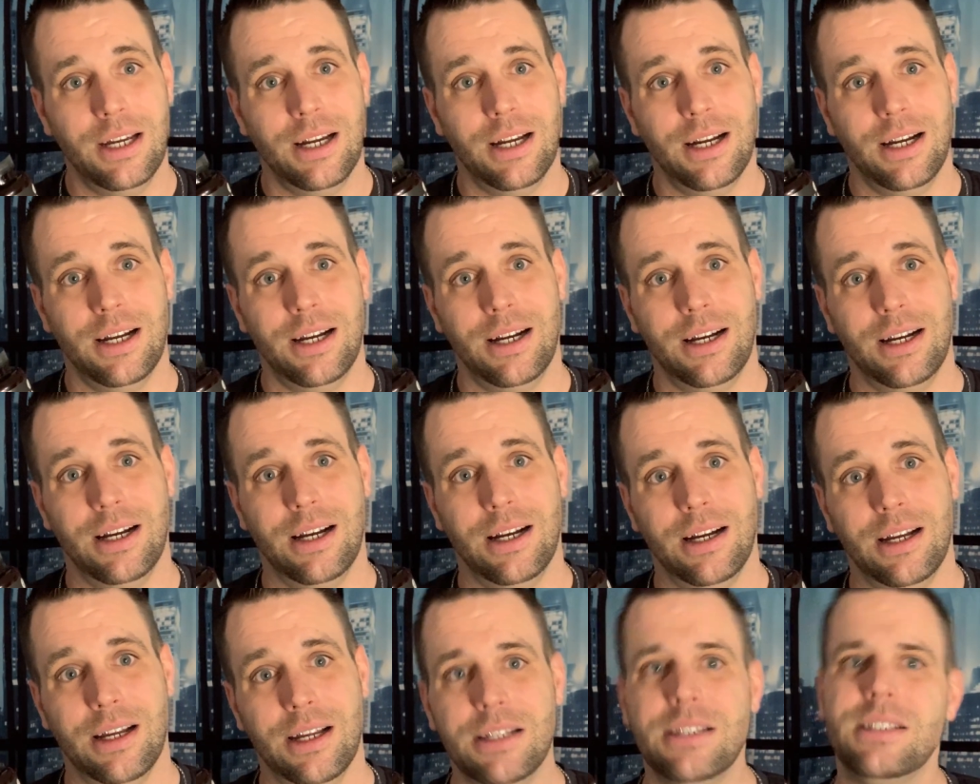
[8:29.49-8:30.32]

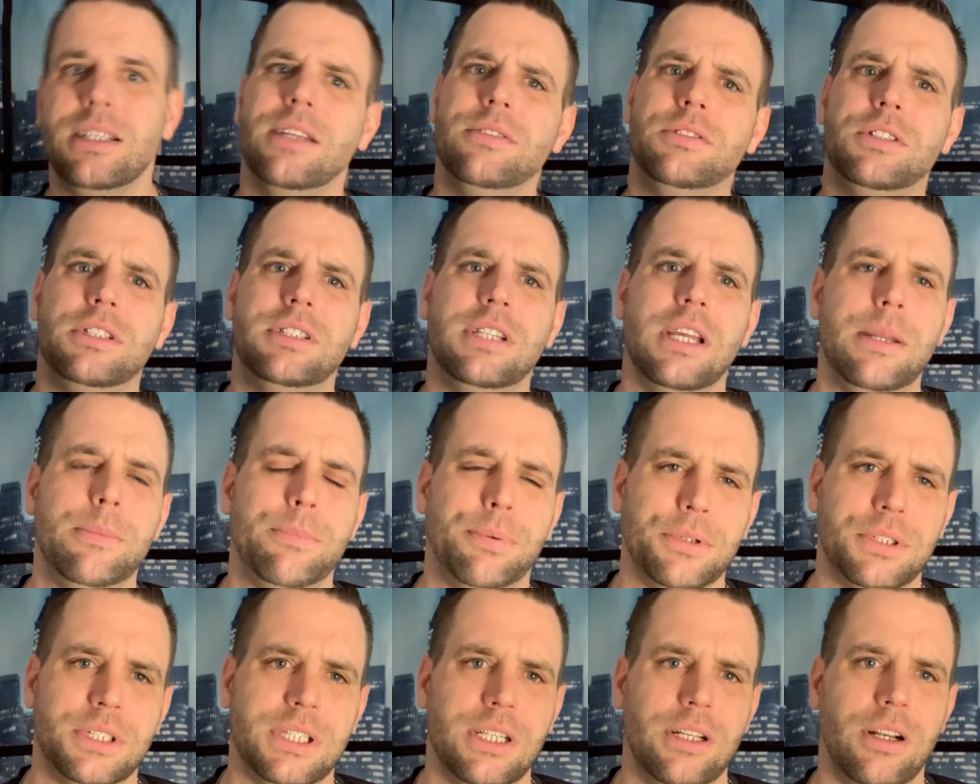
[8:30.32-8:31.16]
Uh, gives you
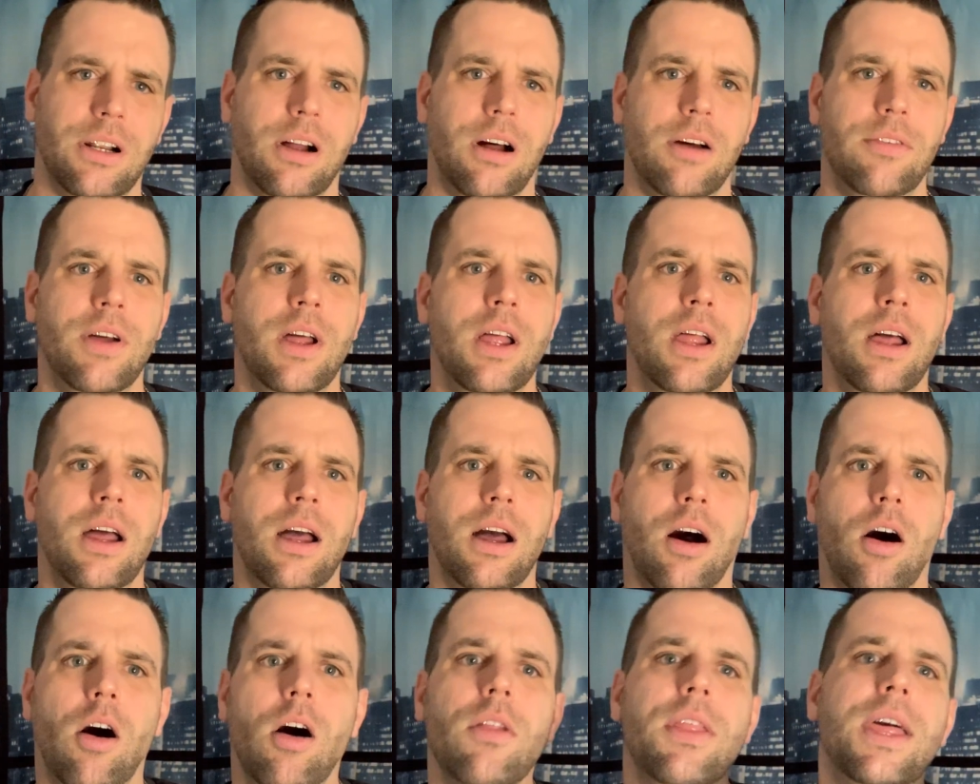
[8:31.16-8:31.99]
10% off.
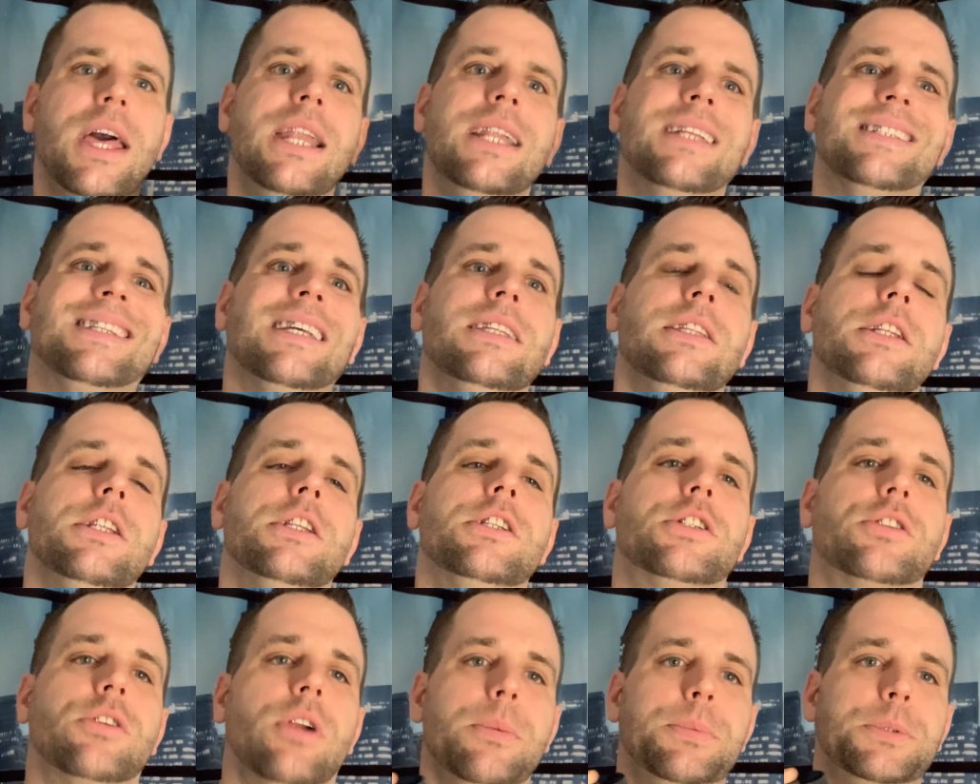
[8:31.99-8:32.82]
All that is in the
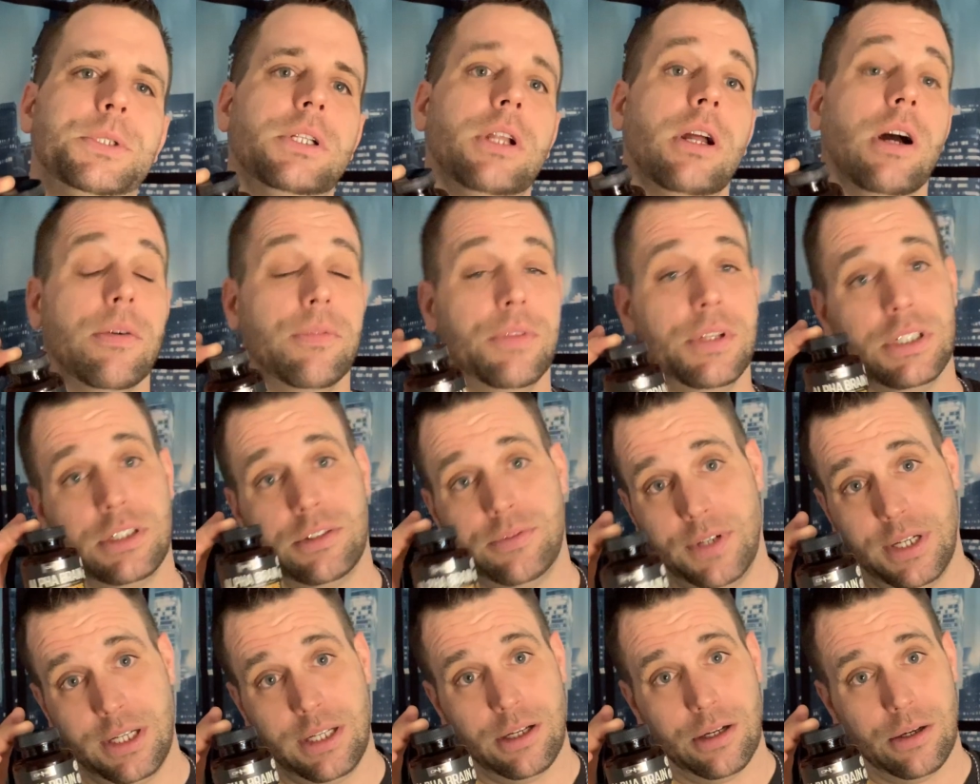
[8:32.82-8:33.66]
description of this
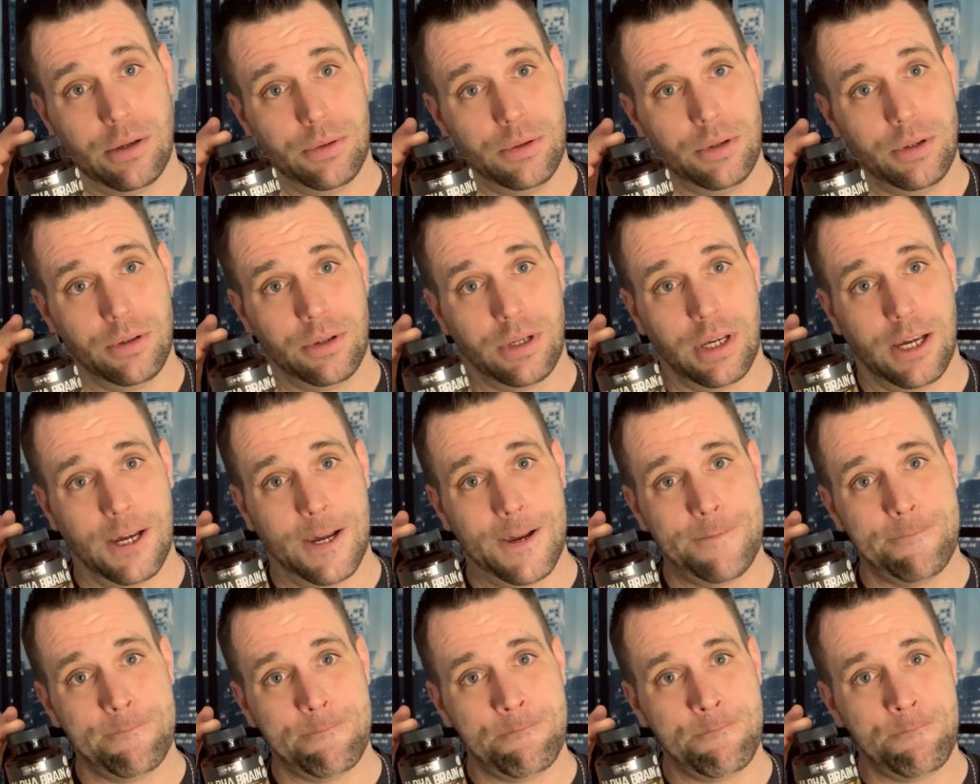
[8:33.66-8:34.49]
video,
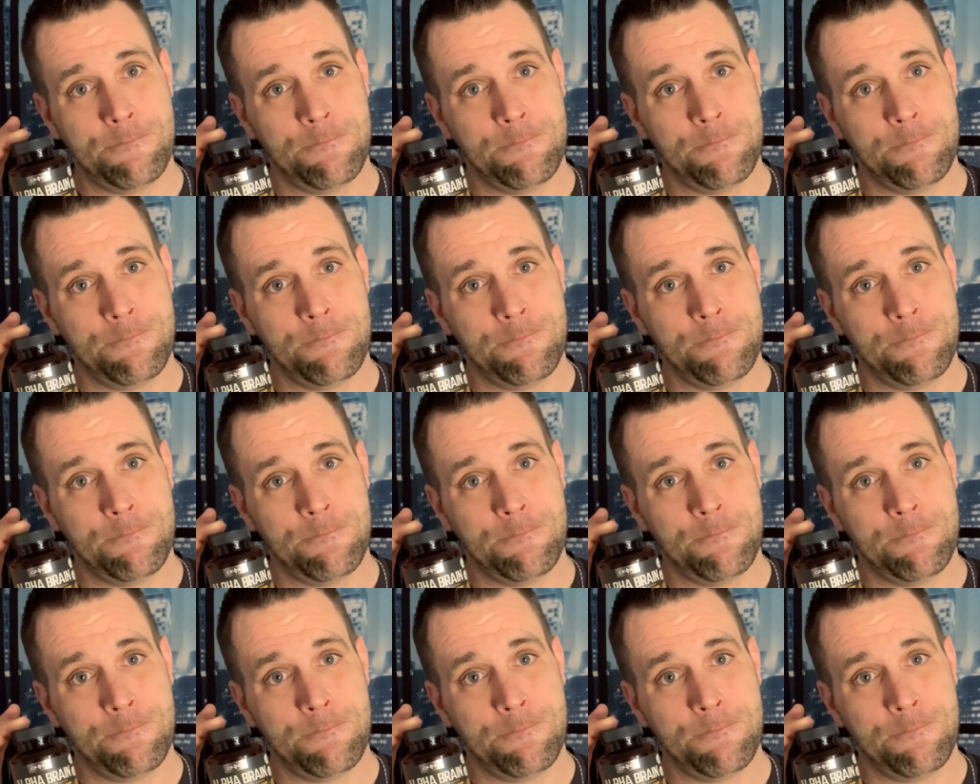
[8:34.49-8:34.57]
okay?